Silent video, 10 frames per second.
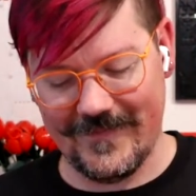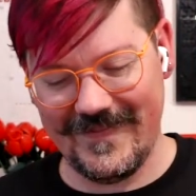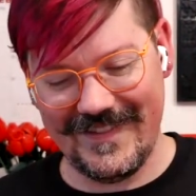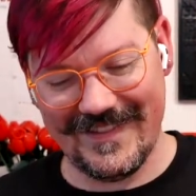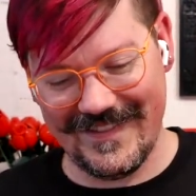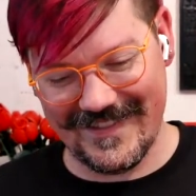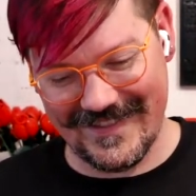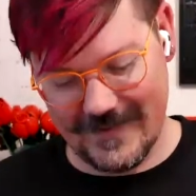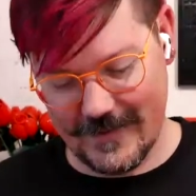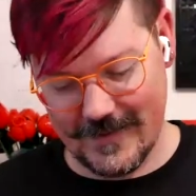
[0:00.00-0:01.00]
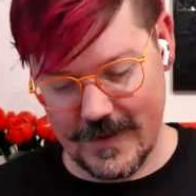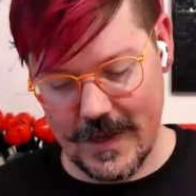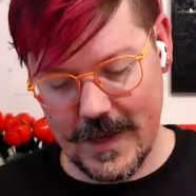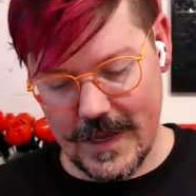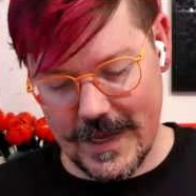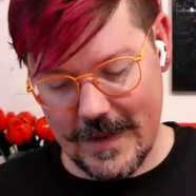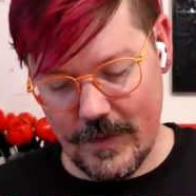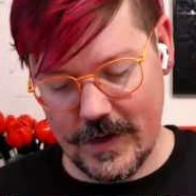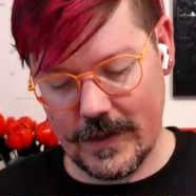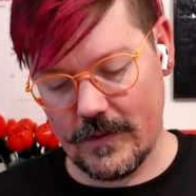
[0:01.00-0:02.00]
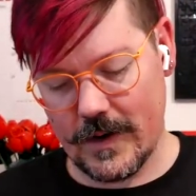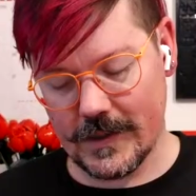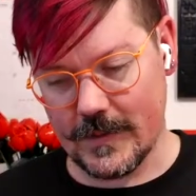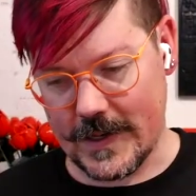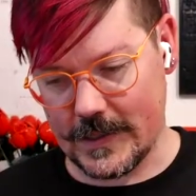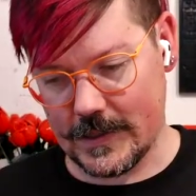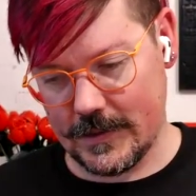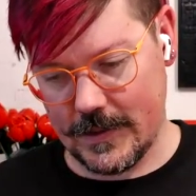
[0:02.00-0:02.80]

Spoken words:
I put it in the wrong spot.